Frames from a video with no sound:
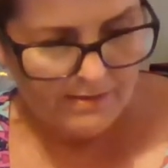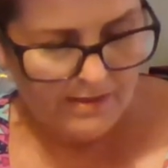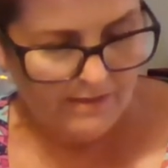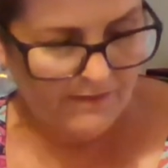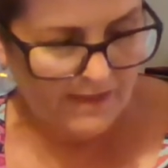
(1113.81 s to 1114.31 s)

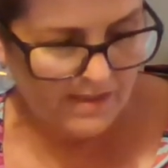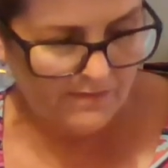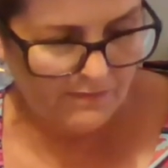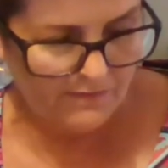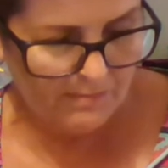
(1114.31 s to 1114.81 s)
advice
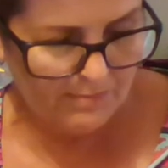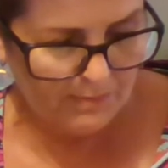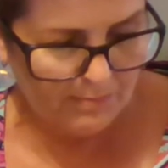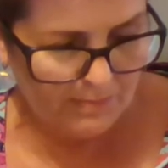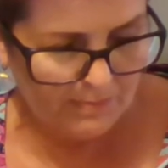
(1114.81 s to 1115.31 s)
for
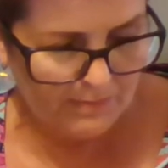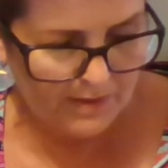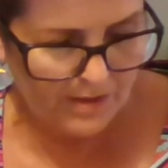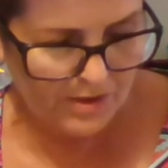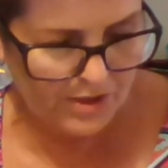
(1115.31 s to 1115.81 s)
fabric
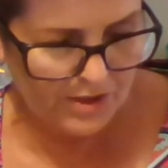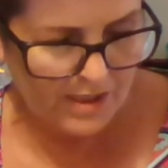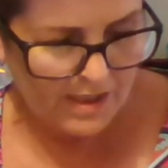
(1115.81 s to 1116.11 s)
preparation